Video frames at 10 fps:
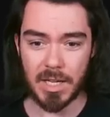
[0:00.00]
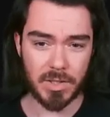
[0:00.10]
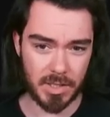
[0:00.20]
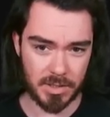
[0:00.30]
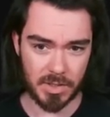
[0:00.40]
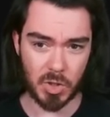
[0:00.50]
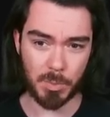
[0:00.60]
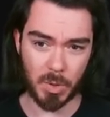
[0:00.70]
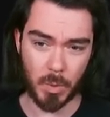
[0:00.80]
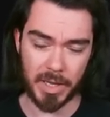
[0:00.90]
So this is a
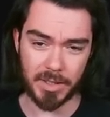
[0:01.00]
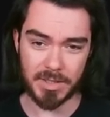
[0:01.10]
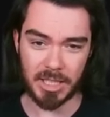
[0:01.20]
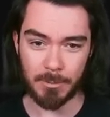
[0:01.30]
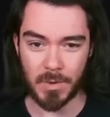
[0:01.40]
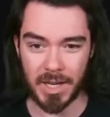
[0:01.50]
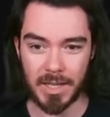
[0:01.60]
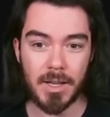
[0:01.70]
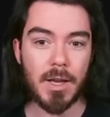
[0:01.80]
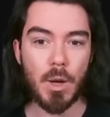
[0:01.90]
super whale team, right?